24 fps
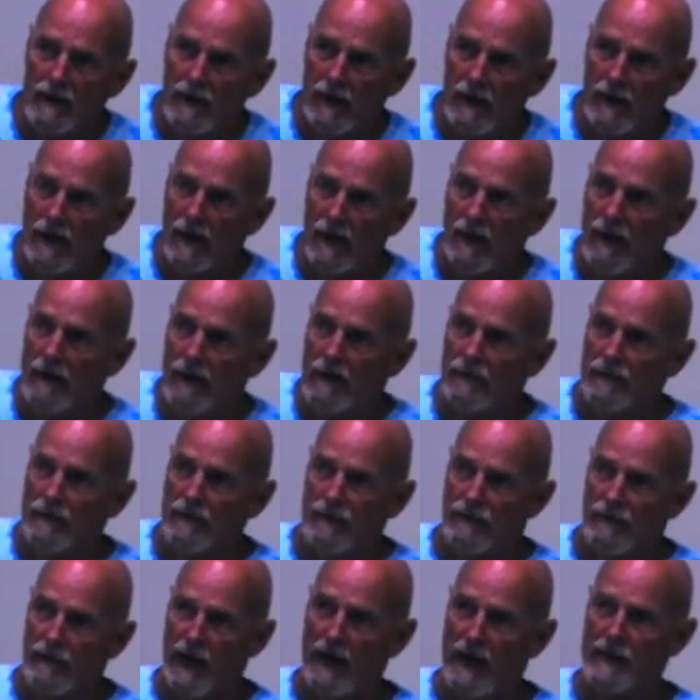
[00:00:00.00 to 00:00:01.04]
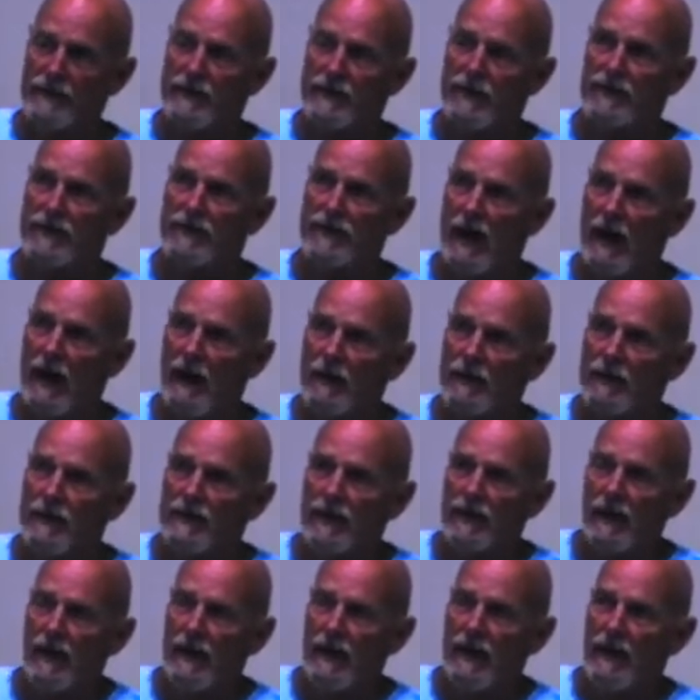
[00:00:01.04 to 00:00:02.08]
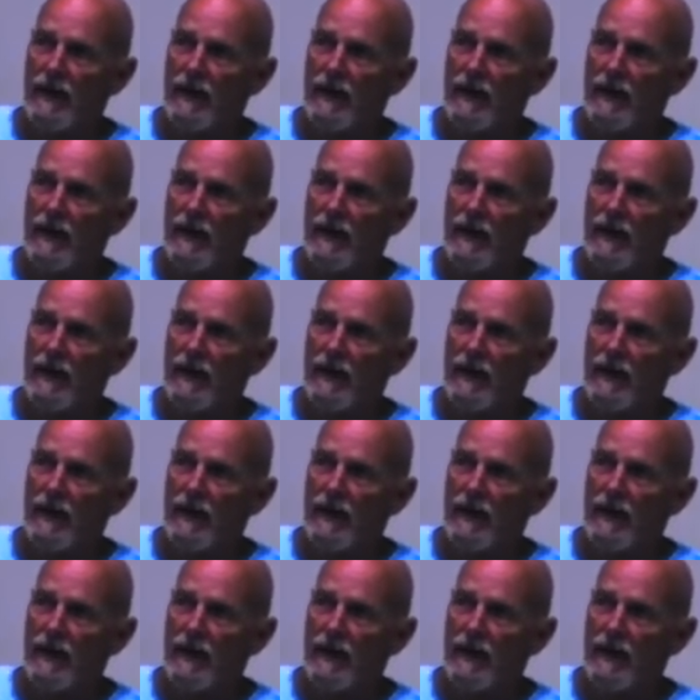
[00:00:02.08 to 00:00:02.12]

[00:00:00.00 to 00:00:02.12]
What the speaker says: 5-6 hours.